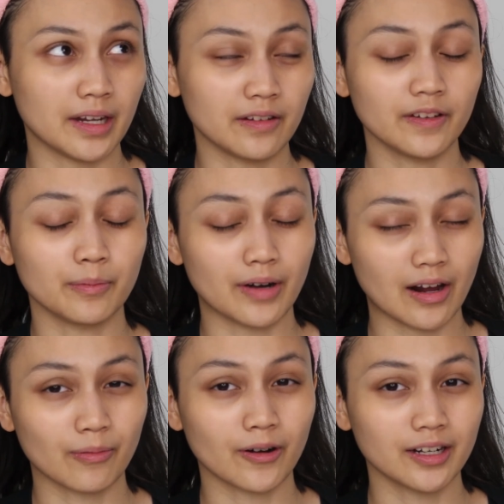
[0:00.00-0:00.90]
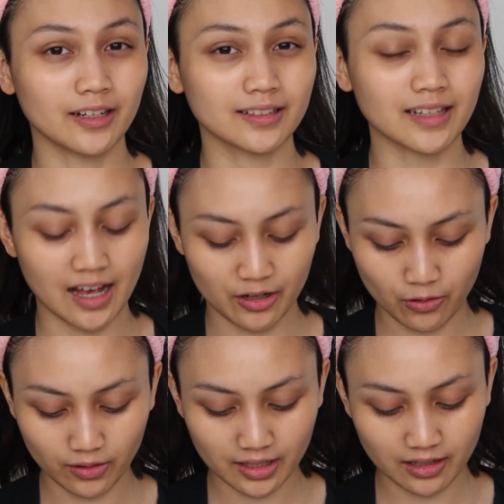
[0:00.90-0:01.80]
Benefit brow products. I
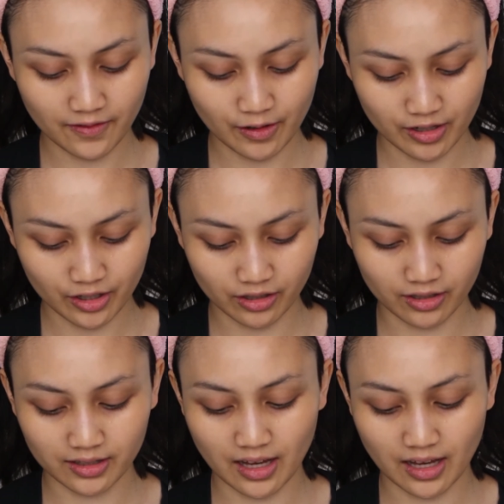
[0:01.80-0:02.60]
don't like their foundations.